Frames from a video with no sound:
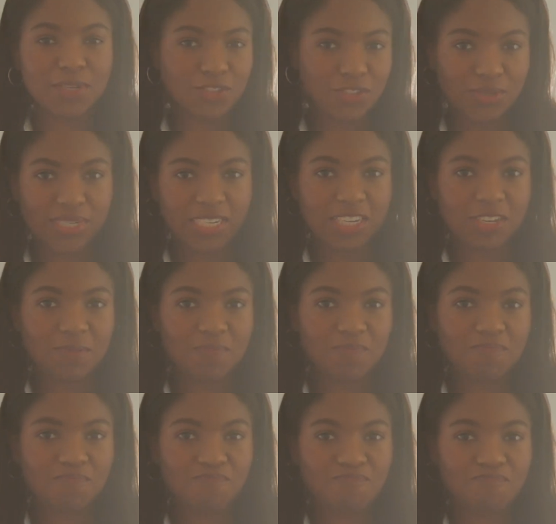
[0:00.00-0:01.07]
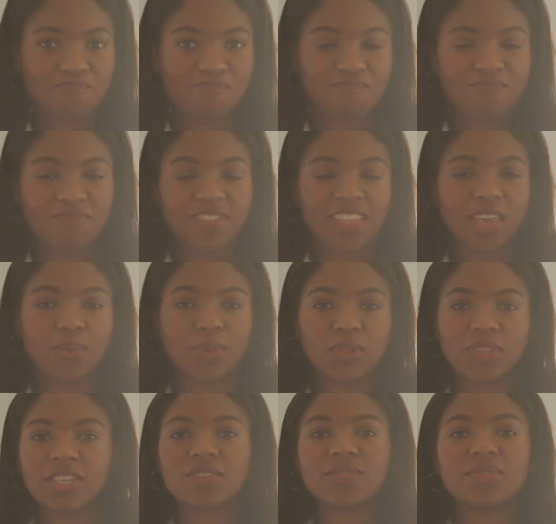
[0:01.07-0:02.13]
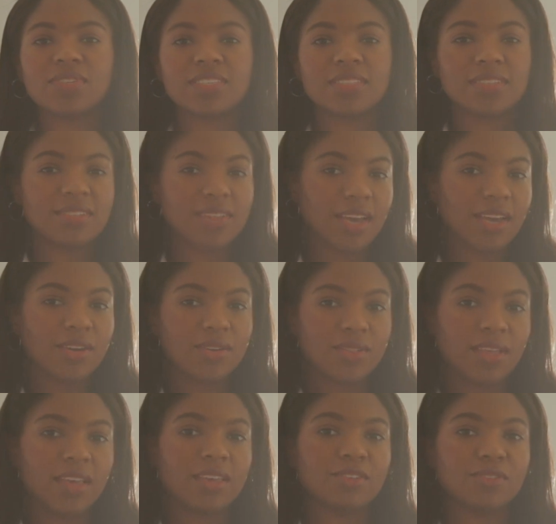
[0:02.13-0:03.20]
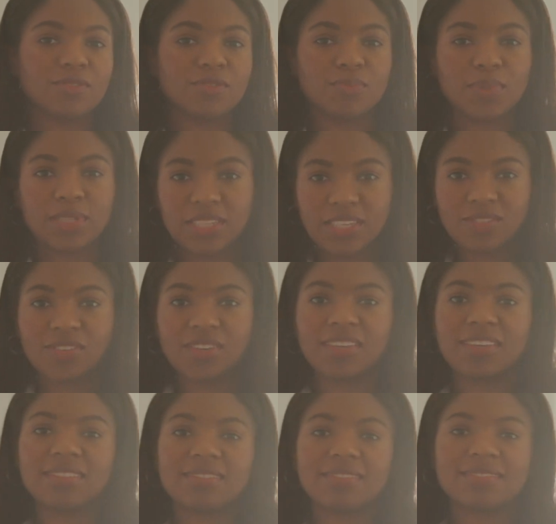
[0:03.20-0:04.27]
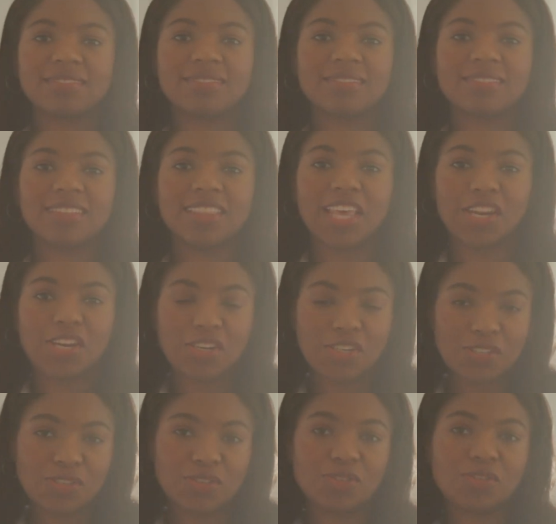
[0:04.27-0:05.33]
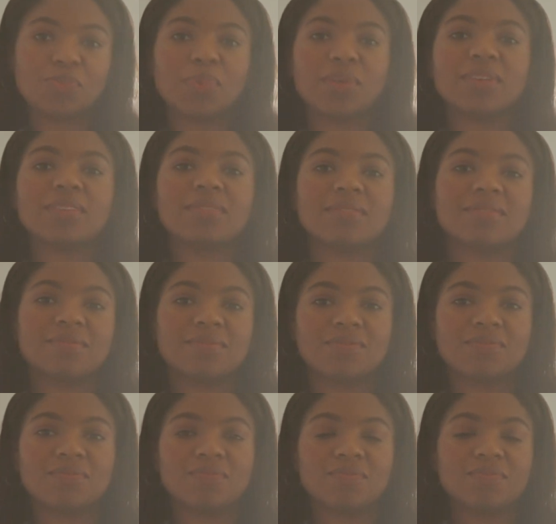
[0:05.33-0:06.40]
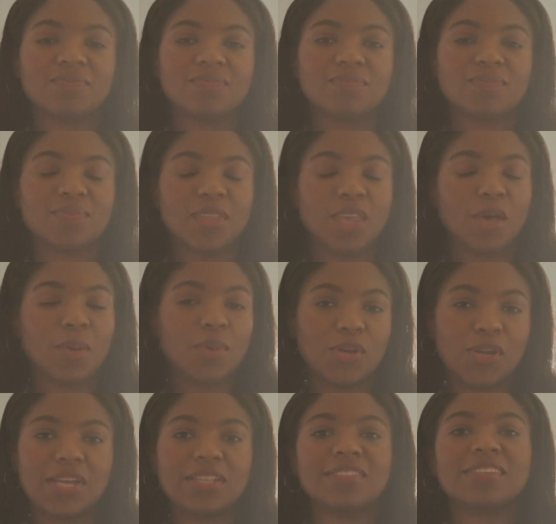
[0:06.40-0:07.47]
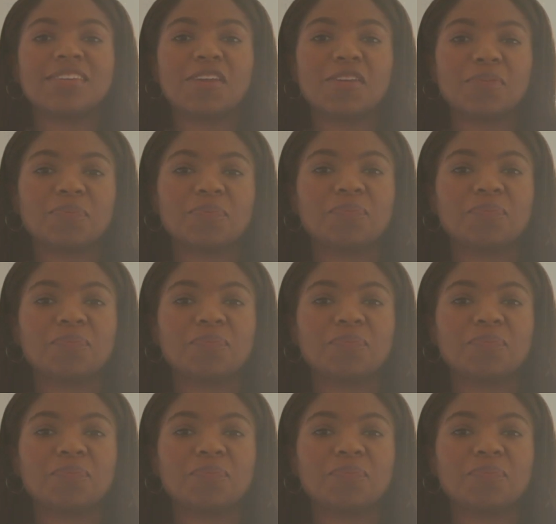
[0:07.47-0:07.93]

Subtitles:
a tree, it will live its entire life believing that it is stupid. Albert Einstein.